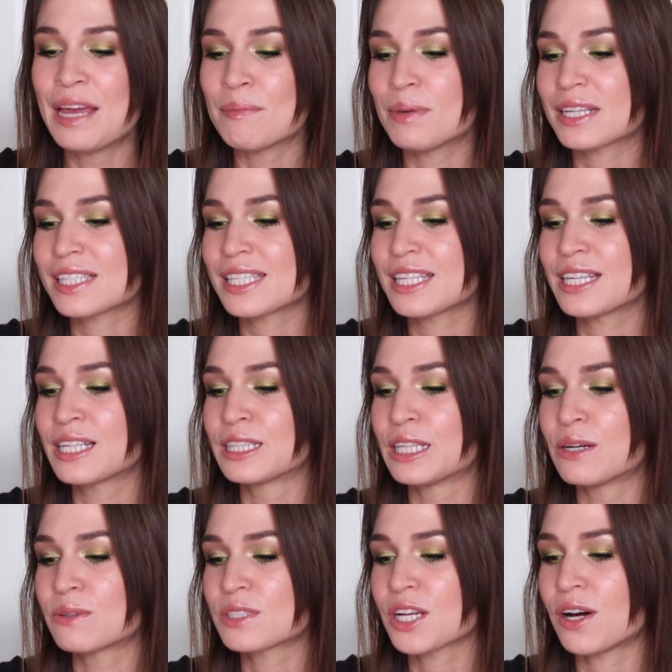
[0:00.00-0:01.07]
Pixi
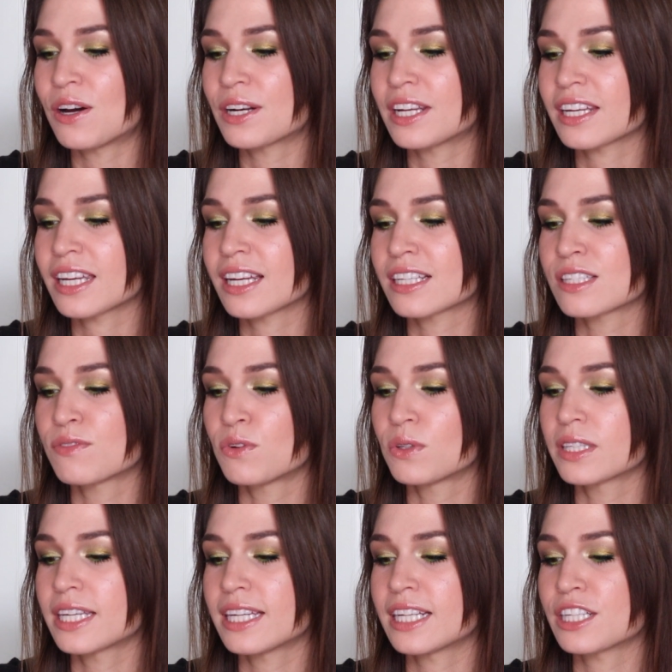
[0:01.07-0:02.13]
Glow Tonic
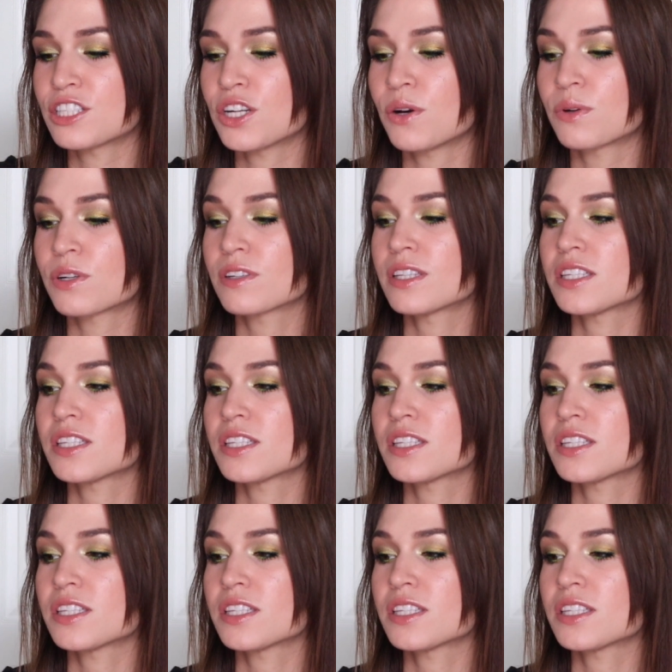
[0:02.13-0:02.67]
Exfoliating Toner.